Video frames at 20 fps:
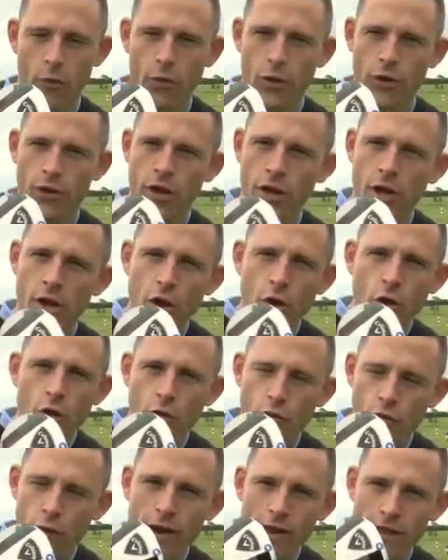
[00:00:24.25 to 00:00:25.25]
One of the
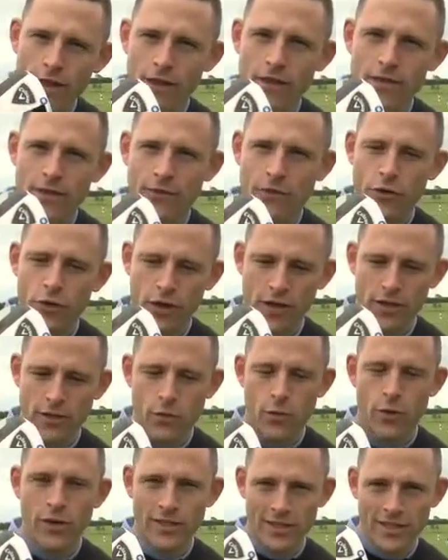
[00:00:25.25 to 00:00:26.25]
great things they've done here
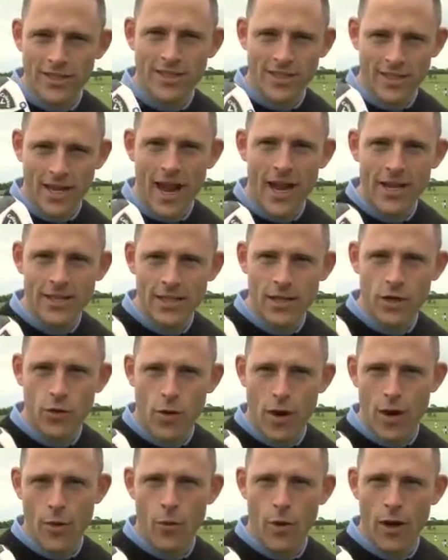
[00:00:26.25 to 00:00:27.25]
is disguise it
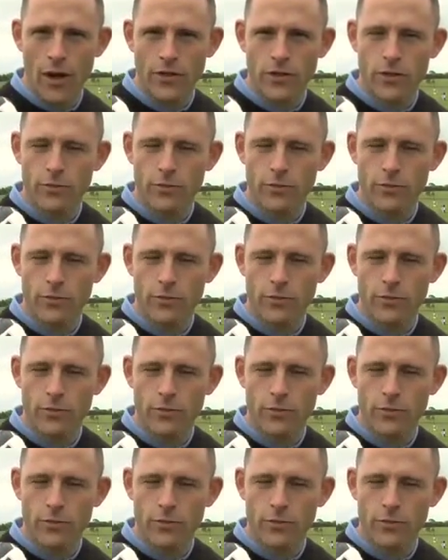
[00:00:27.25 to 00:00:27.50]
quite well.